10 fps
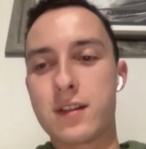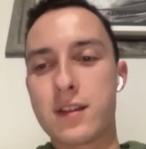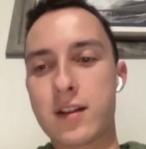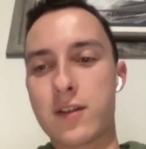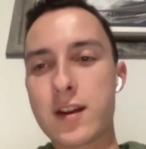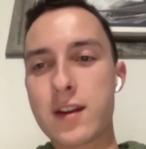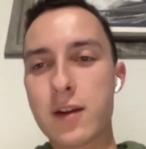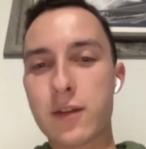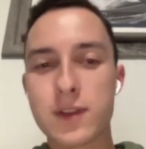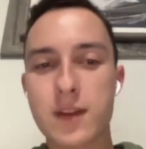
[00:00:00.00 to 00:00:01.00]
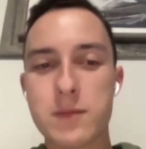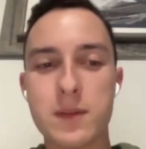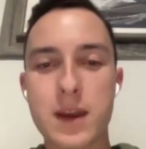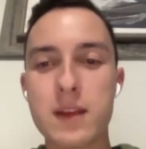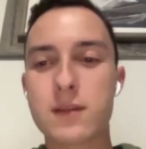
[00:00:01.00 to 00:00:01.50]
Now, granted, I don't think they've been
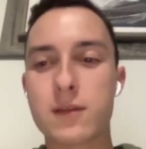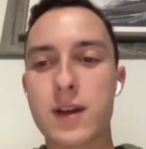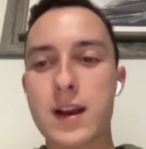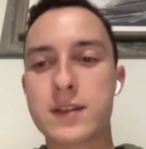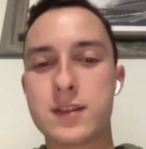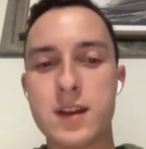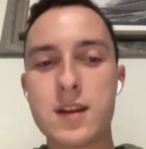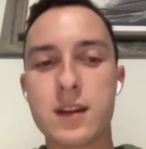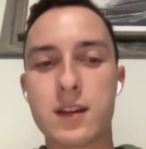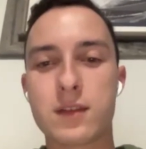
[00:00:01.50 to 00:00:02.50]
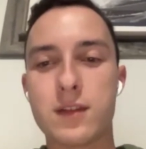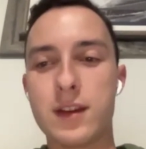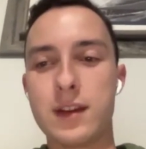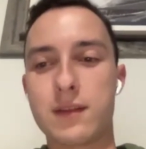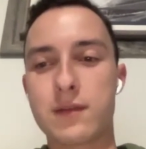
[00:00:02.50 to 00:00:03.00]
the best in the last 10 at
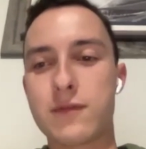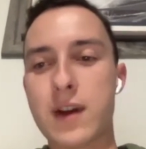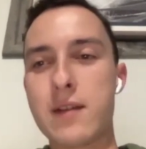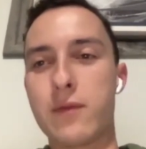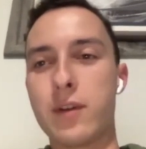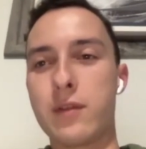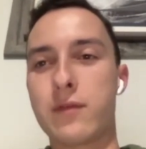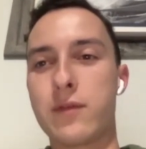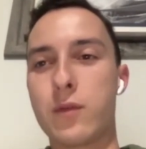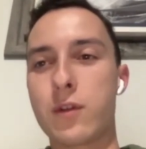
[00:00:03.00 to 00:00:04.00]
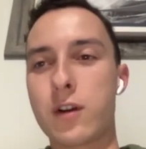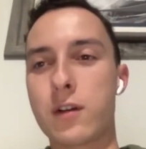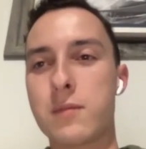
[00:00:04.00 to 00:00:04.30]
sitting at 5-1-4,